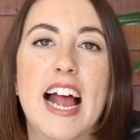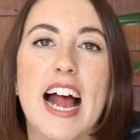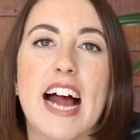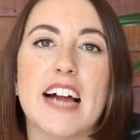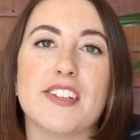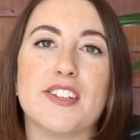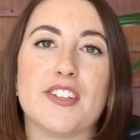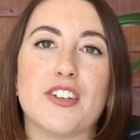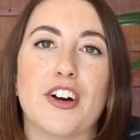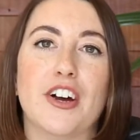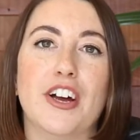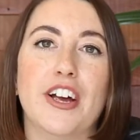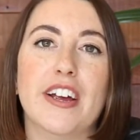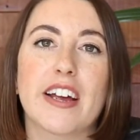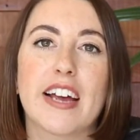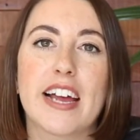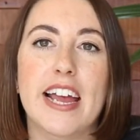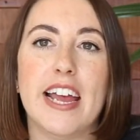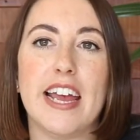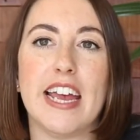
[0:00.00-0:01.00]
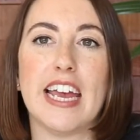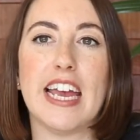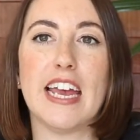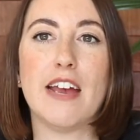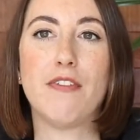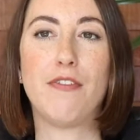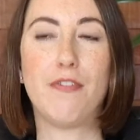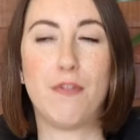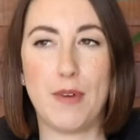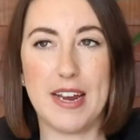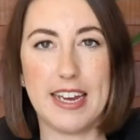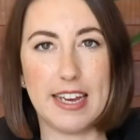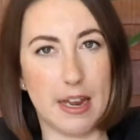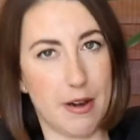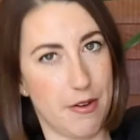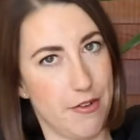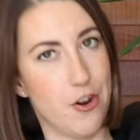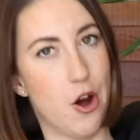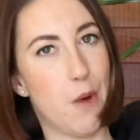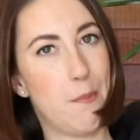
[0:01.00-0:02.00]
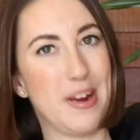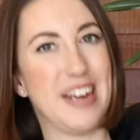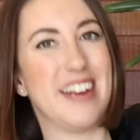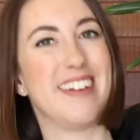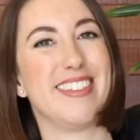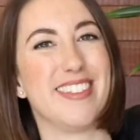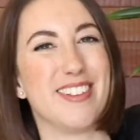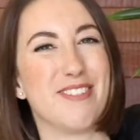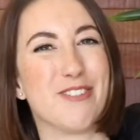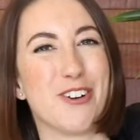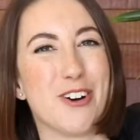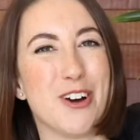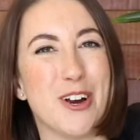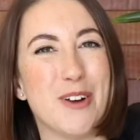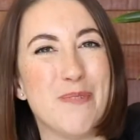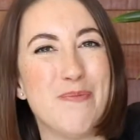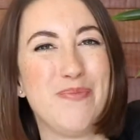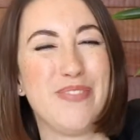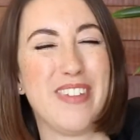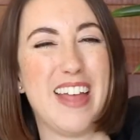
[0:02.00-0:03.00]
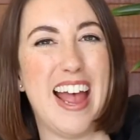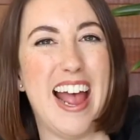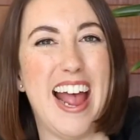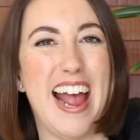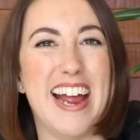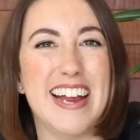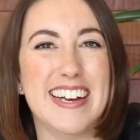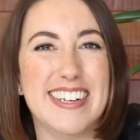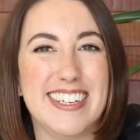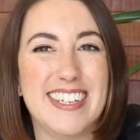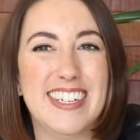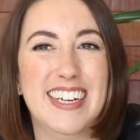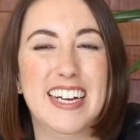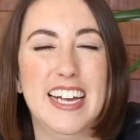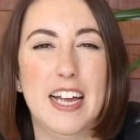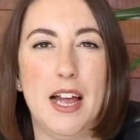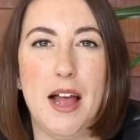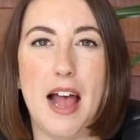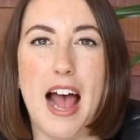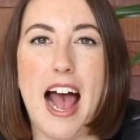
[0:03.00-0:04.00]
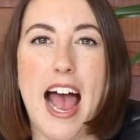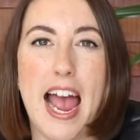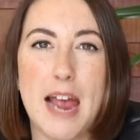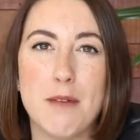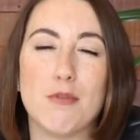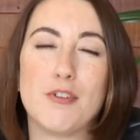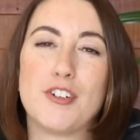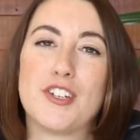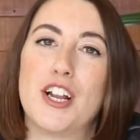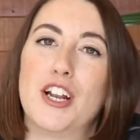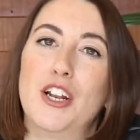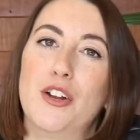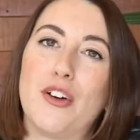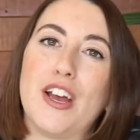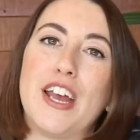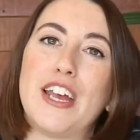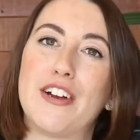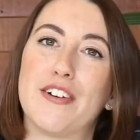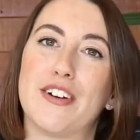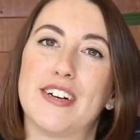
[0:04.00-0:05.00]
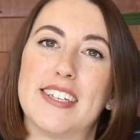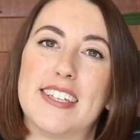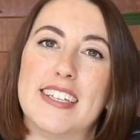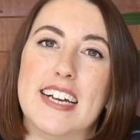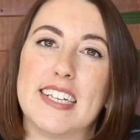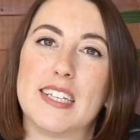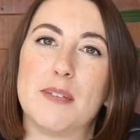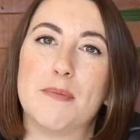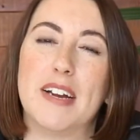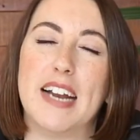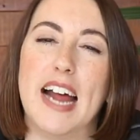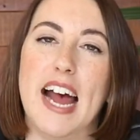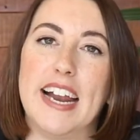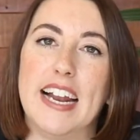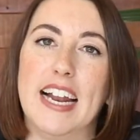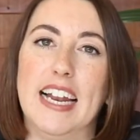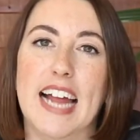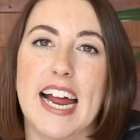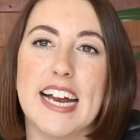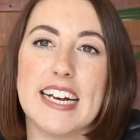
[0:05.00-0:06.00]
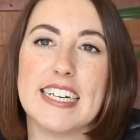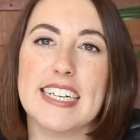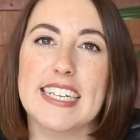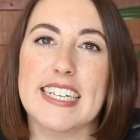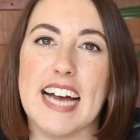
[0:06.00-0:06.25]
And so if we can not be in the room and able to look at your assessment at a later